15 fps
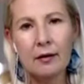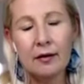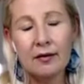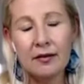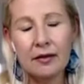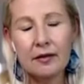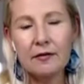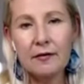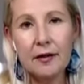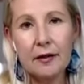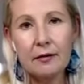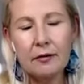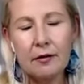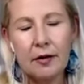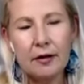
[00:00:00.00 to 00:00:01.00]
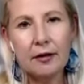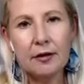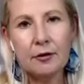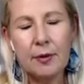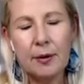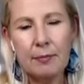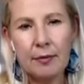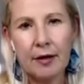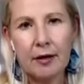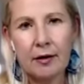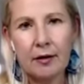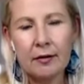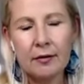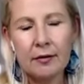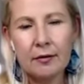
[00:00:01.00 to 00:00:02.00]
That does feel a little bit
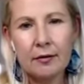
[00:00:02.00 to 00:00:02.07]
better